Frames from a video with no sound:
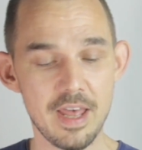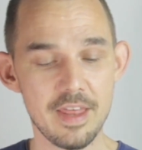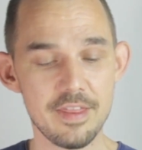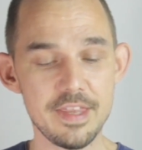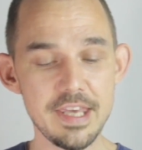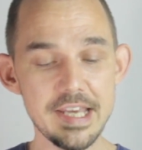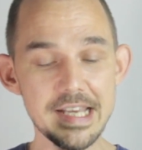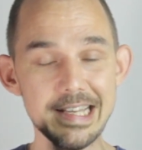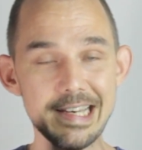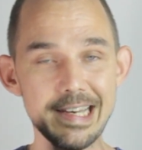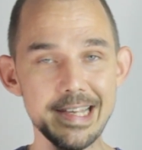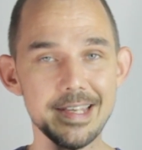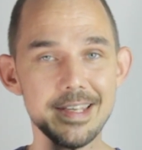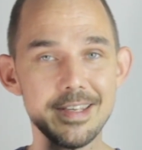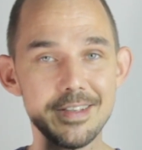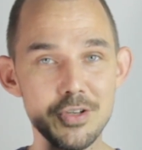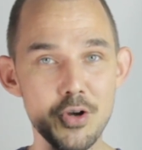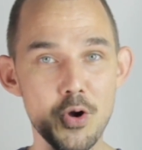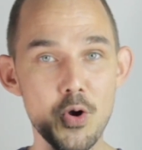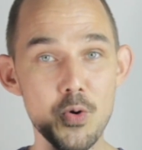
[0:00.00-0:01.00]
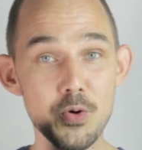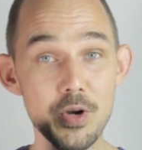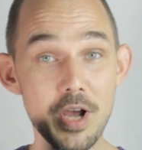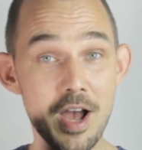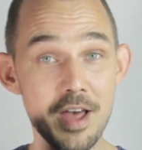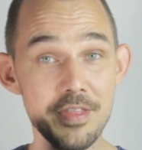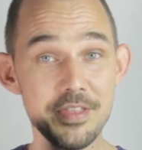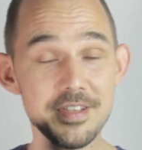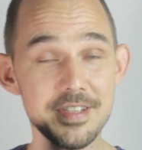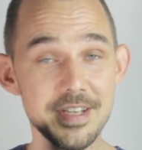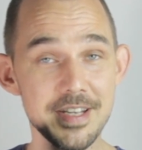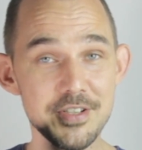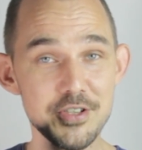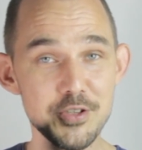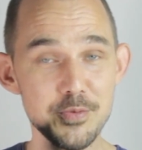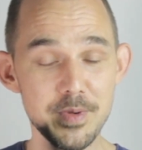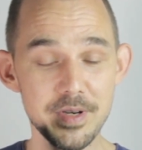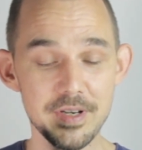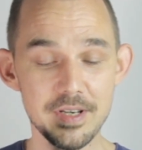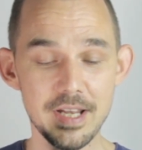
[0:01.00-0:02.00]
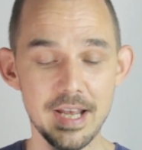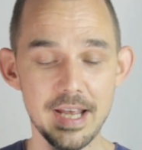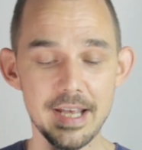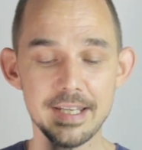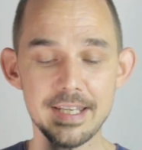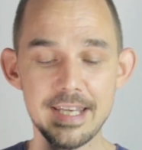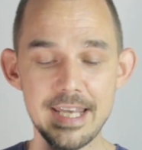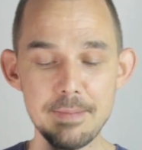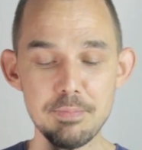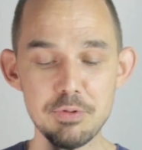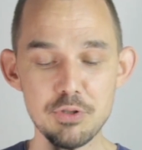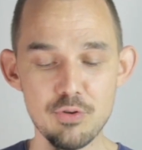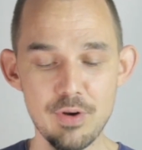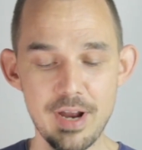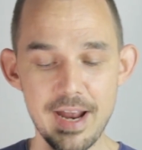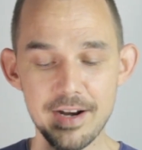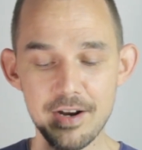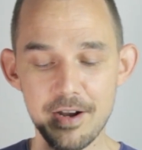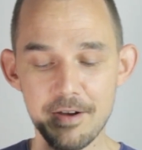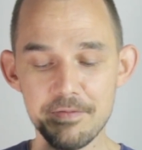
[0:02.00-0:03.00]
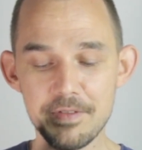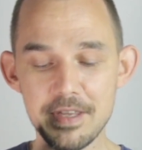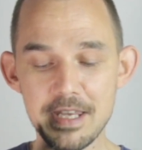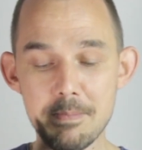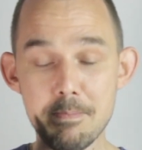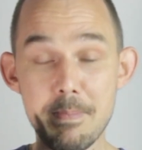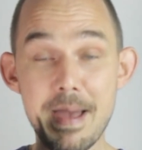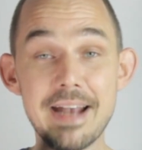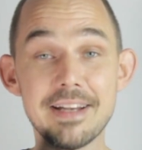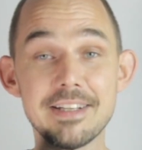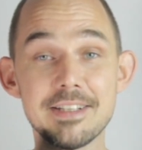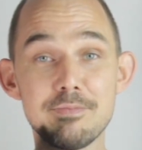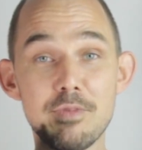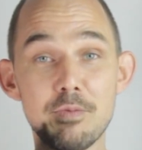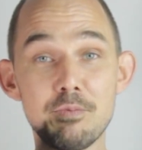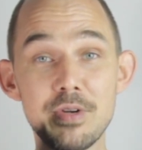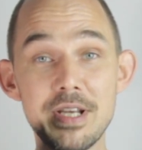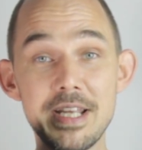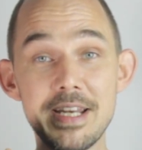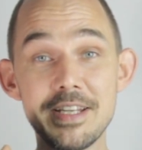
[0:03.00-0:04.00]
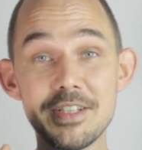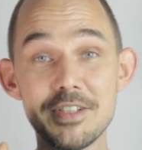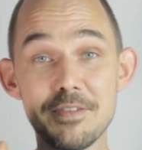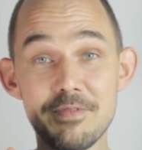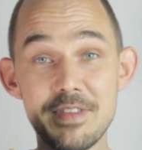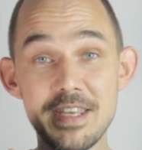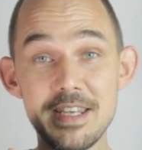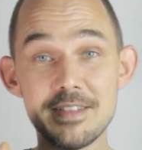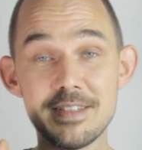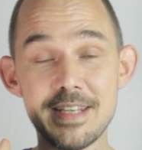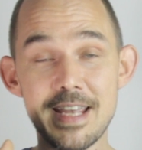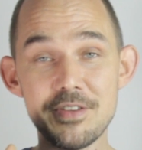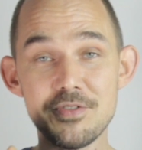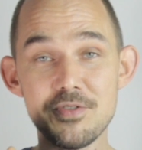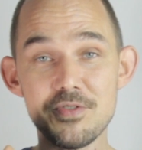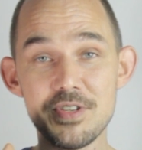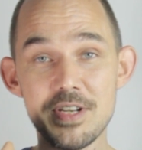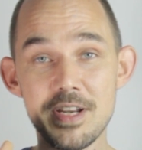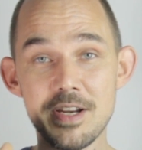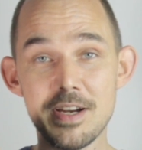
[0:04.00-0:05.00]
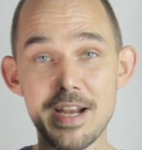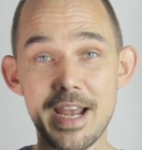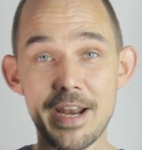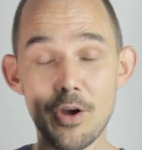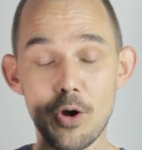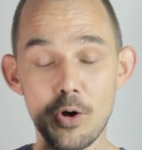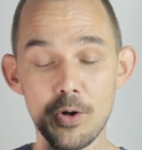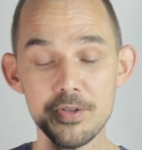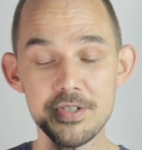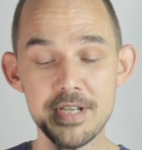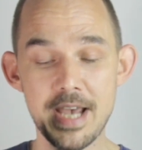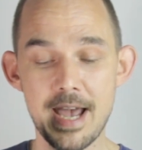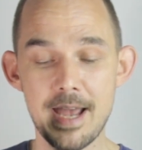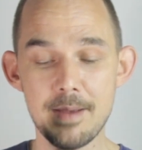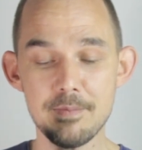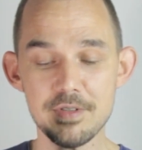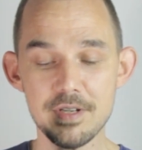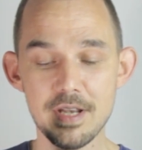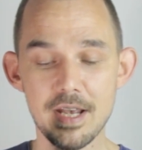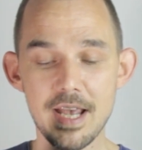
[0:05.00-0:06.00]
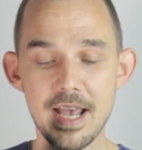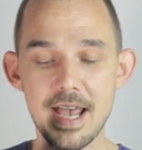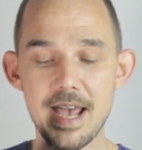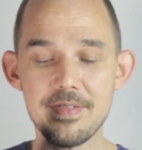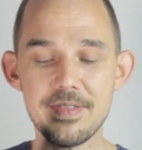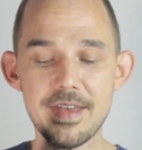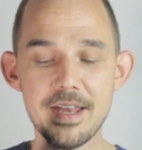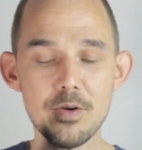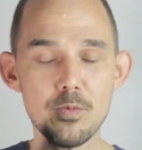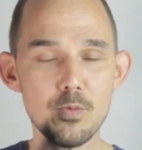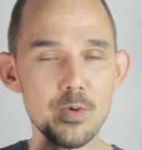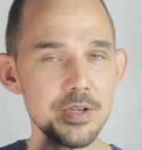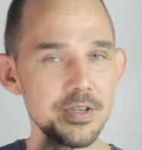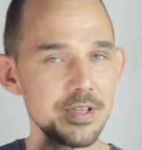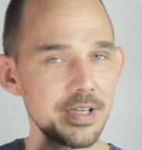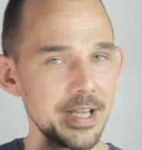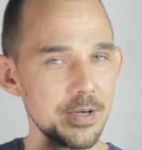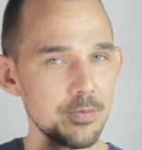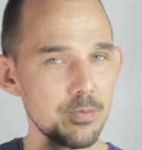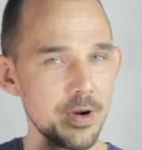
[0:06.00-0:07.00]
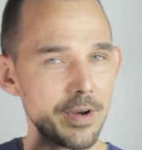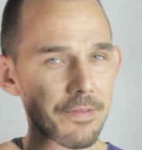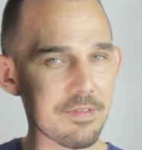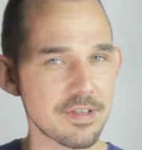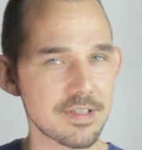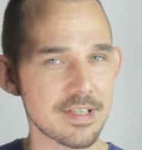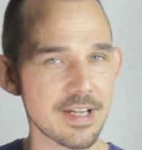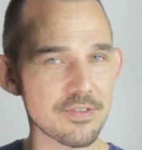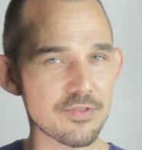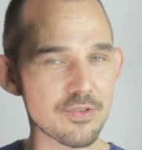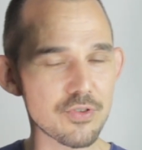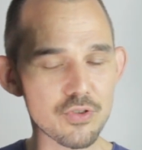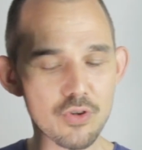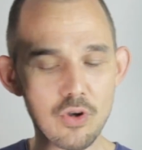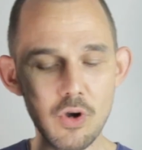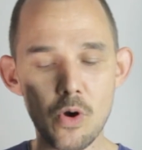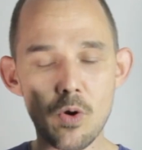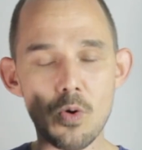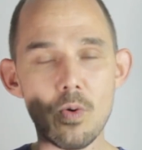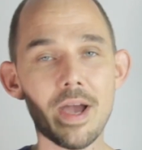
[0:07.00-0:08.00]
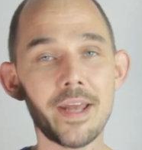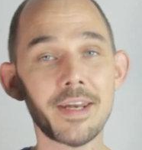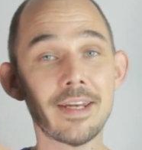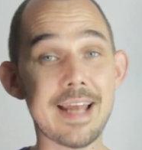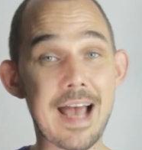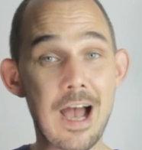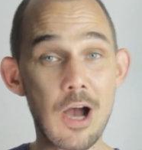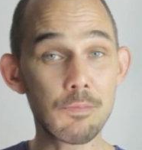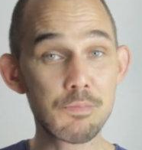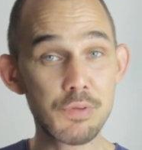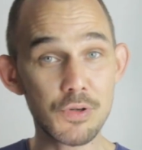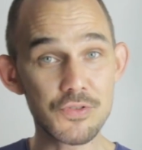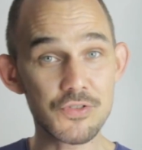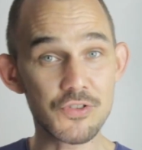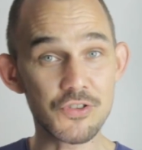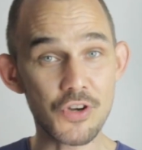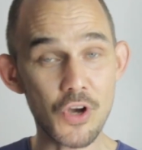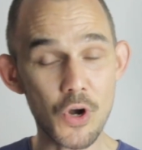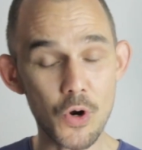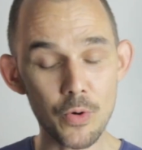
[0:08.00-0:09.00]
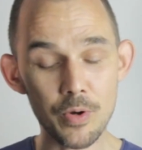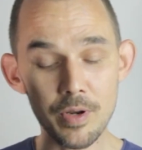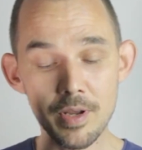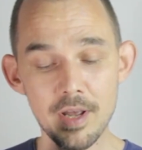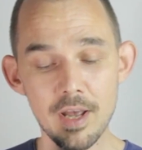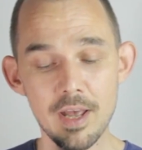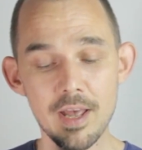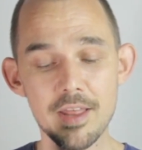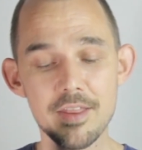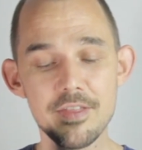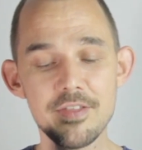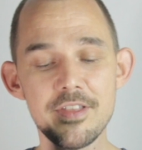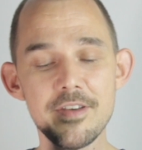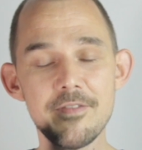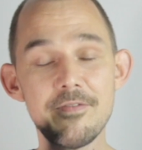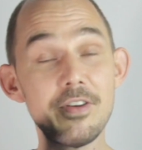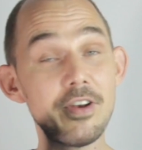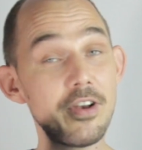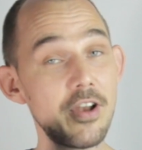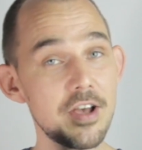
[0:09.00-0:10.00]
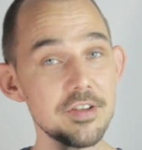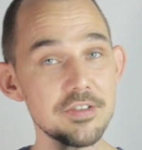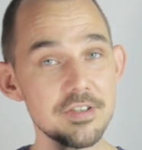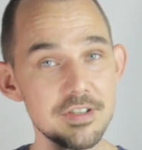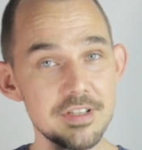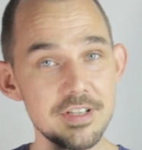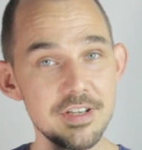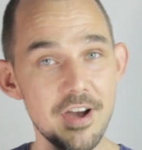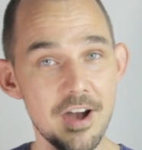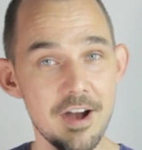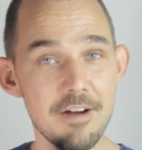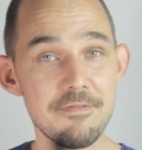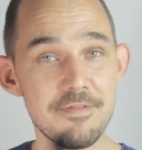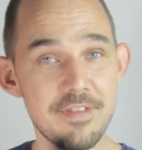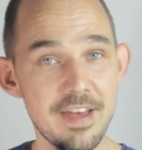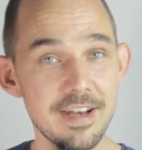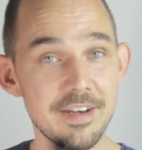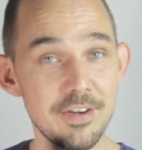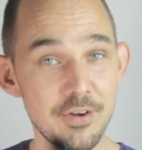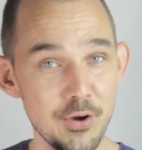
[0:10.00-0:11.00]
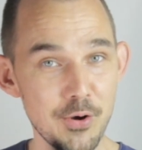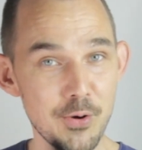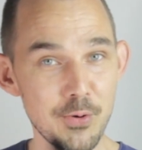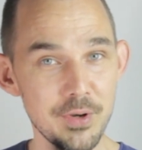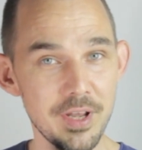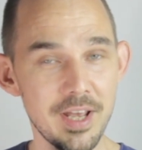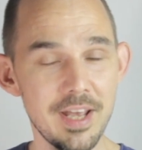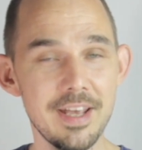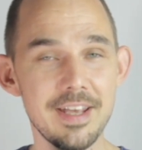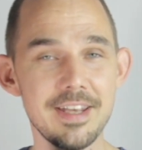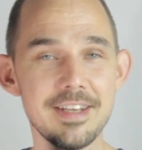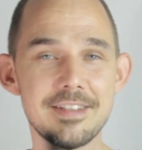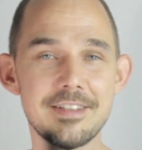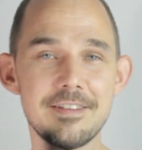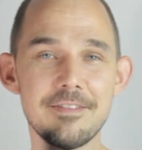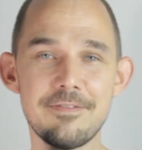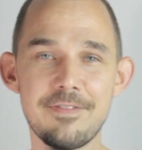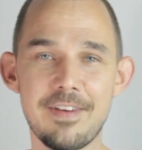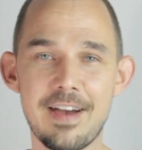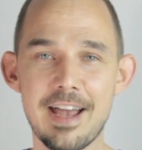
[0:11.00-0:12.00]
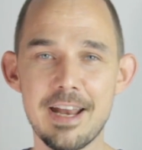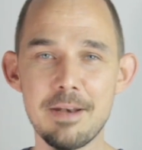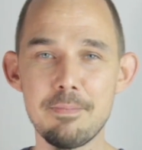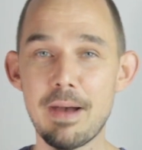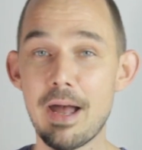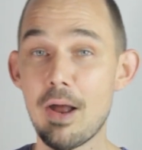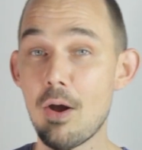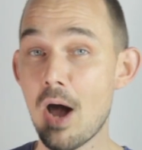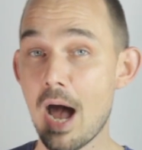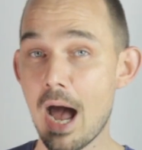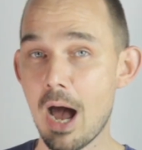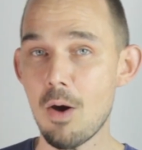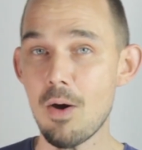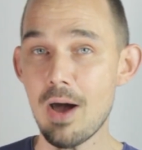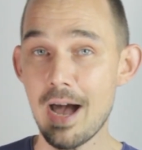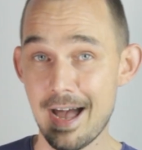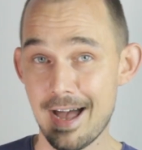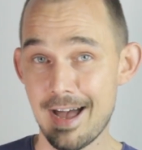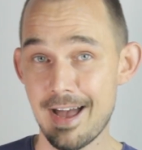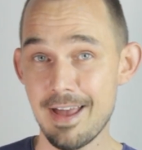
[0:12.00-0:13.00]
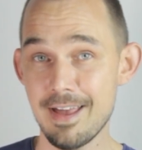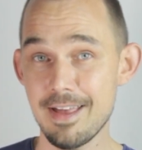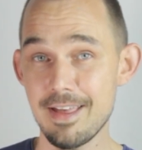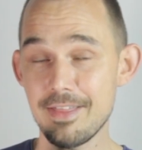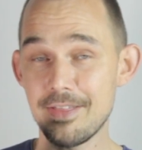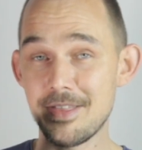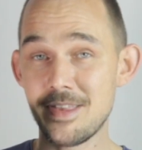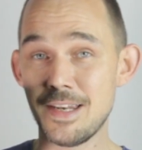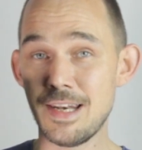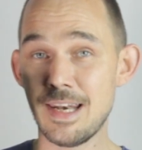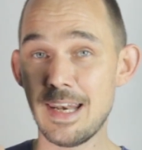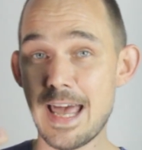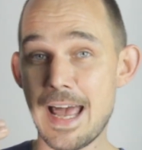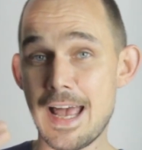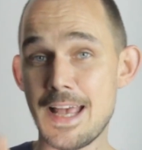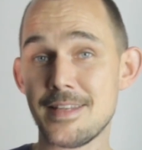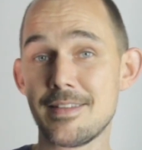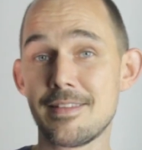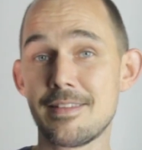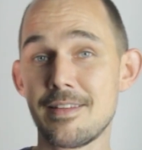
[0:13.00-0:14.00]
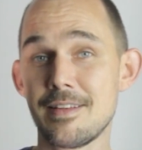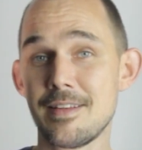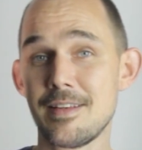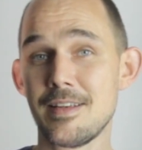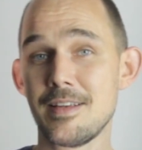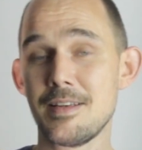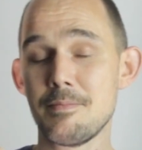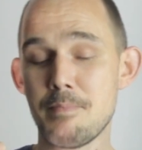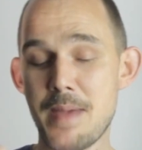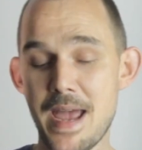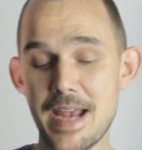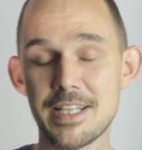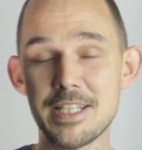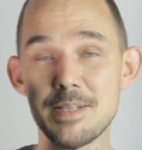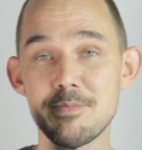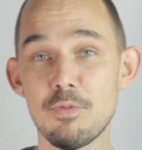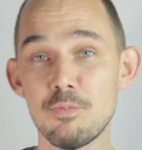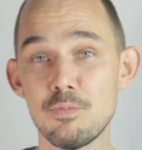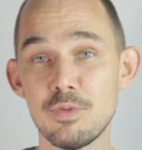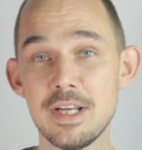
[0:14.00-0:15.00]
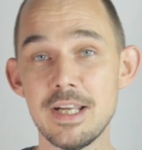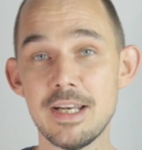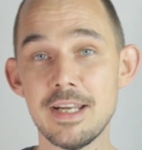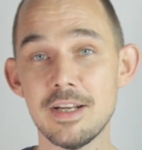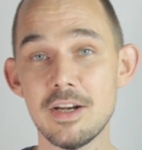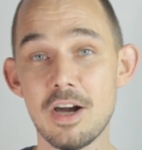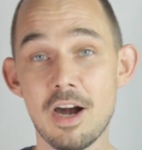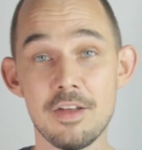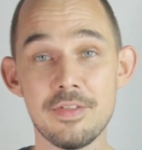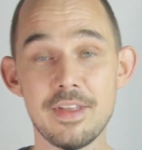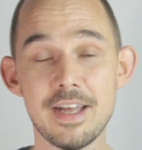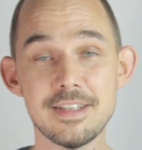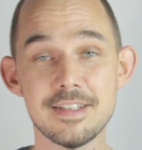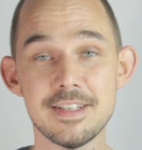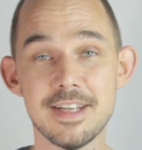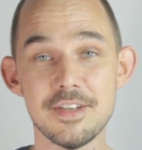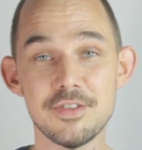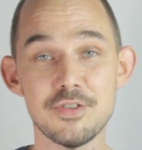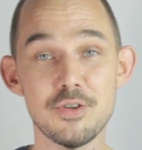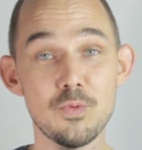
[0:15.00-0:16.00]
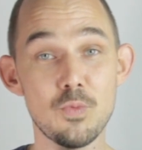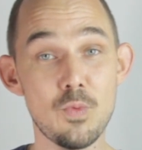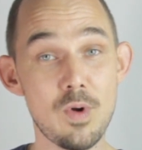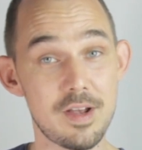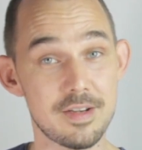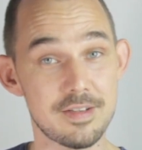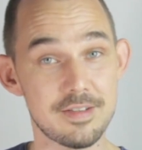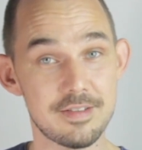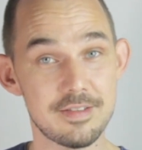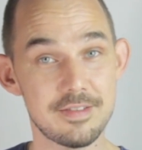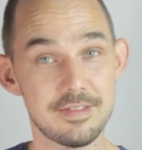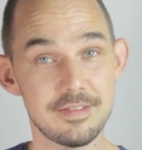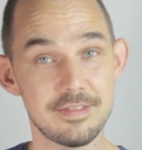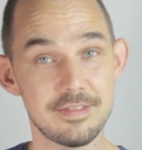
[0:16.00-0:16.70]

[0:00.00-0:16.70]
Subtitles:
The K.L.I.K code on this instrument keeps track of the maximum readings of these sensors here at all times, and then when you let one of the sensors go and it outputs a note, the velocity of that note is defined by how high the last maximum reading on that sensor was.